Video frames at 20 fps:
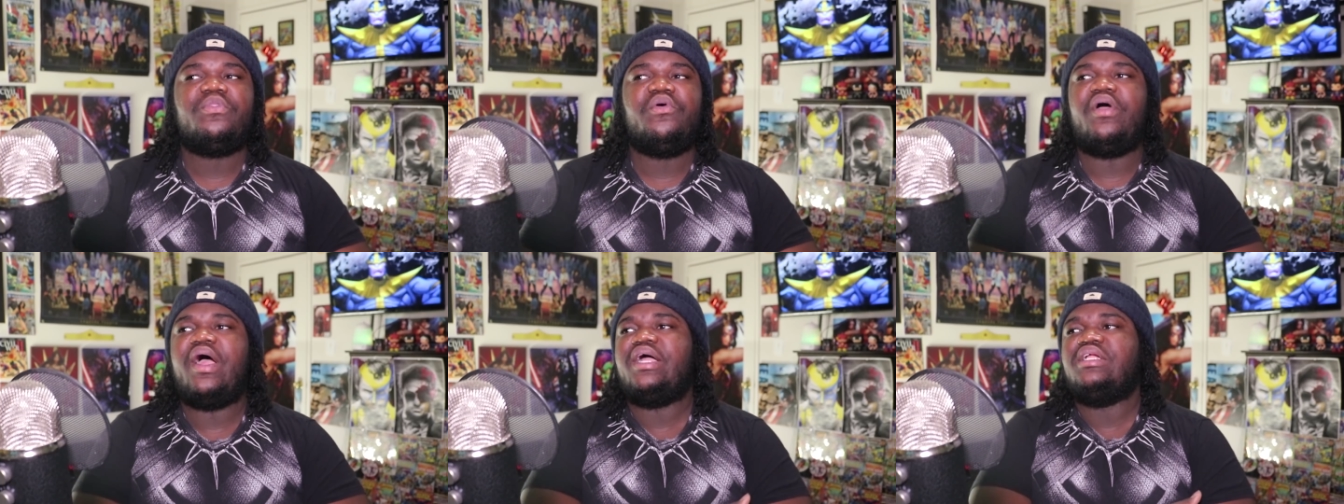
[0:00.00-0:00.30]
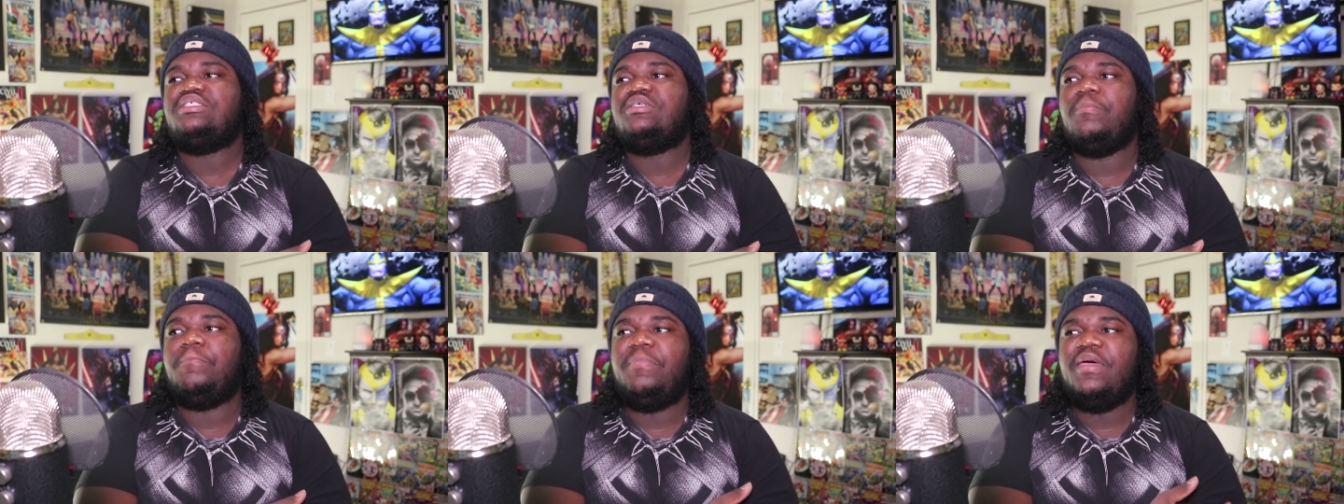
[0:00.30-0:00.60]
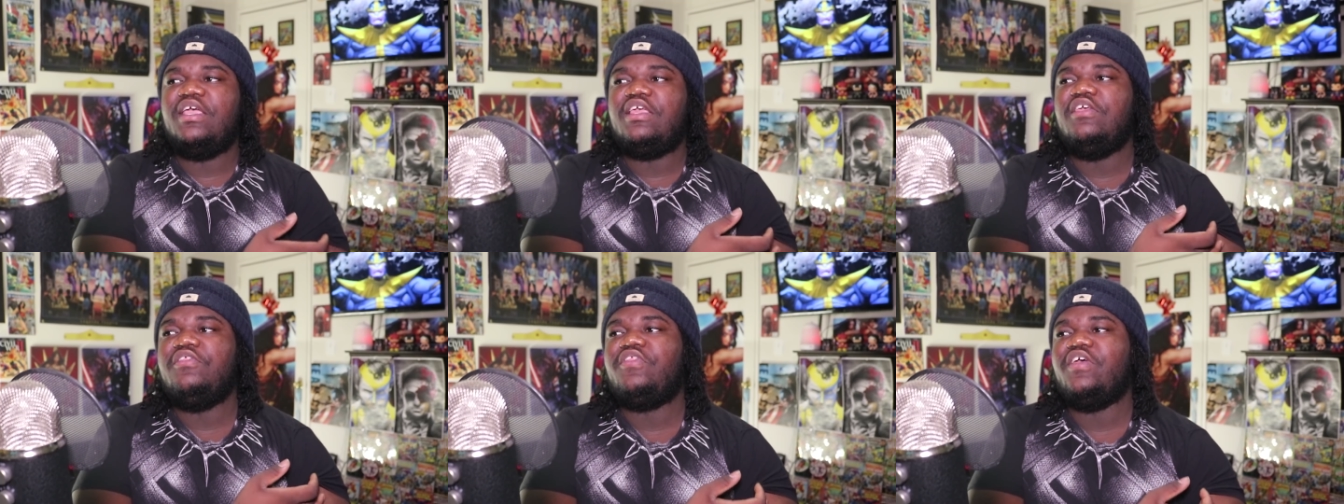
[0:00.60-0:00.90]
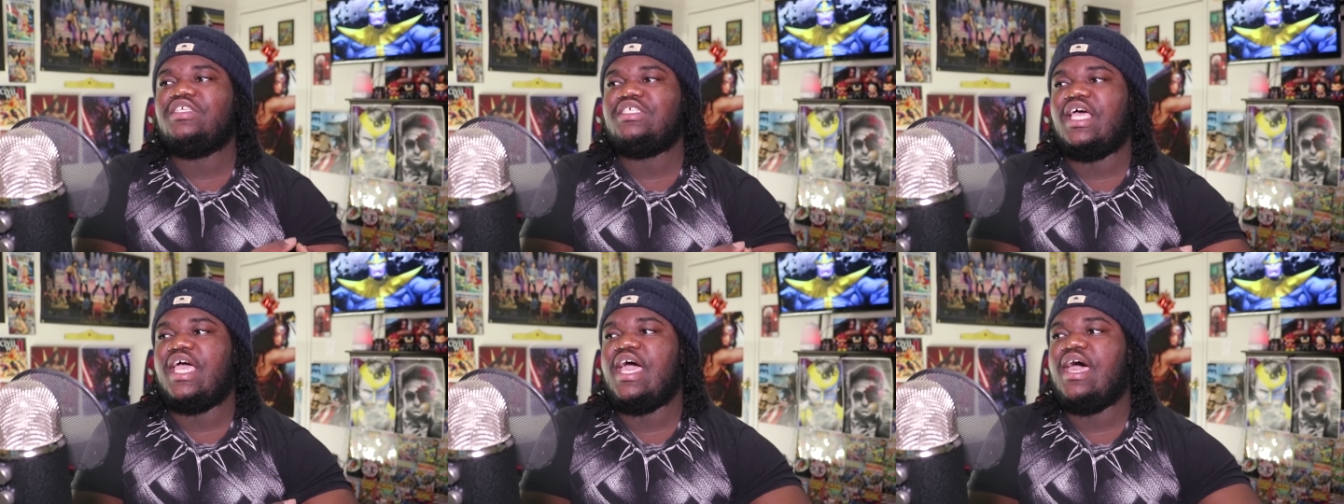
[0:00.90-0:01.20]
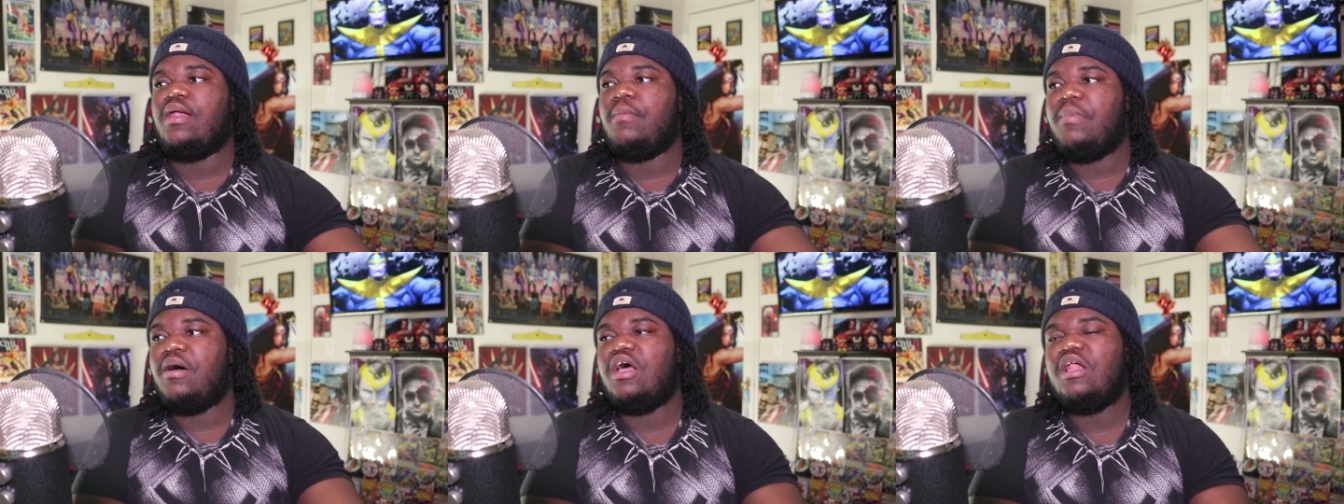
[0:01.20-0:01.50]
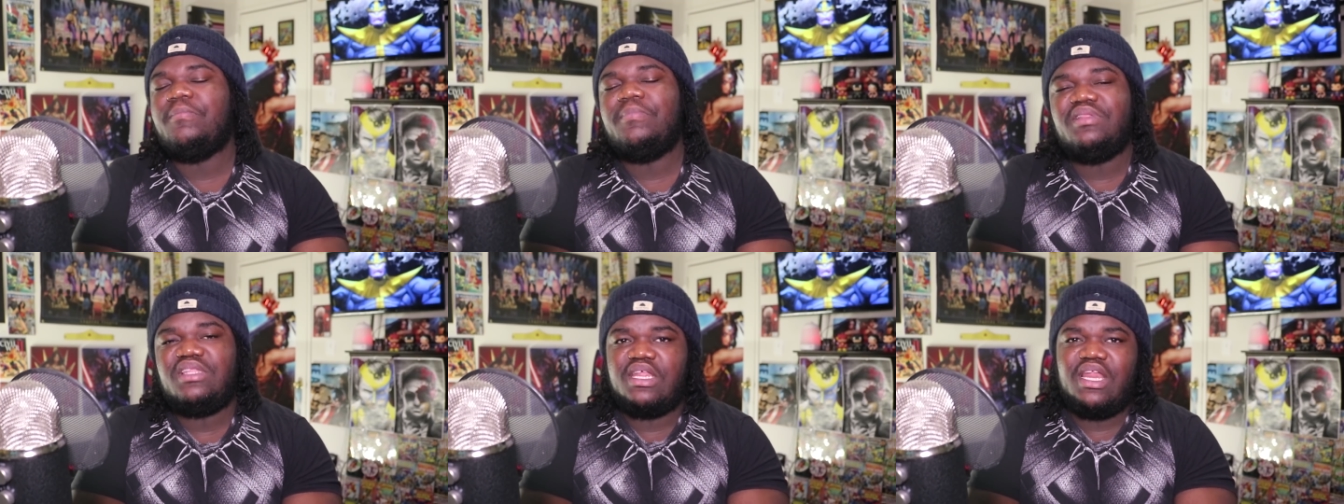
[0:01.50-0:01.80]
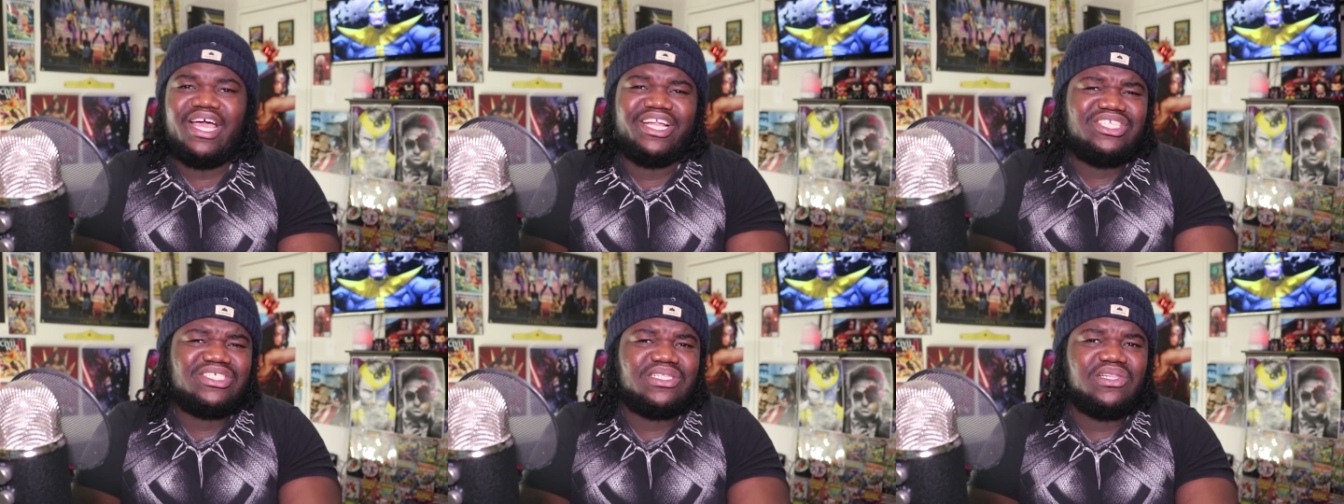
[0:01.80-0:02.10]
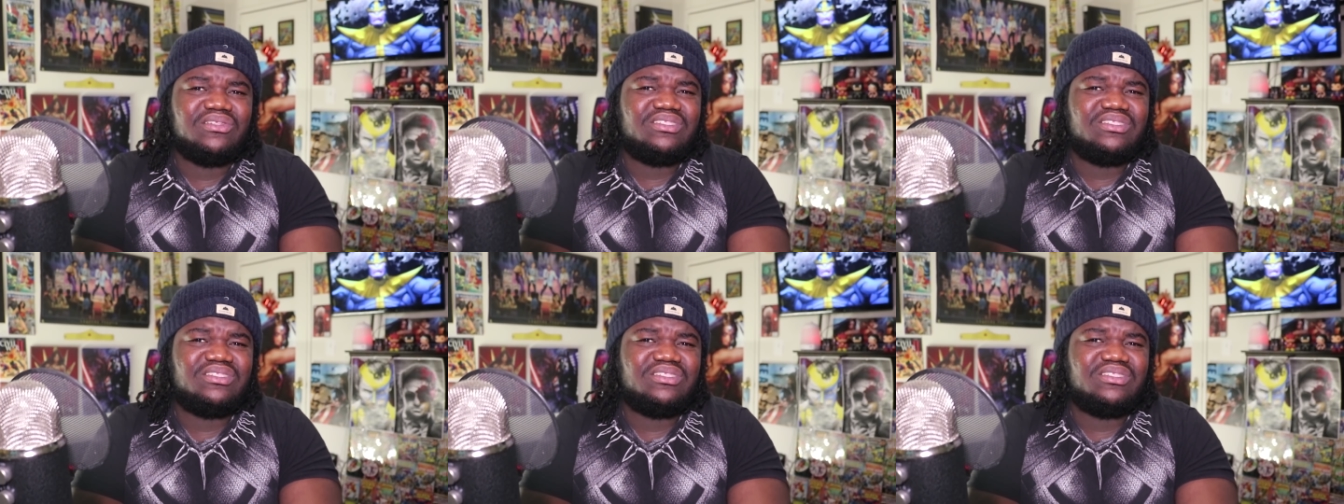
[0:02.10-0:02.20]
There had some picky things I had about it, but then I just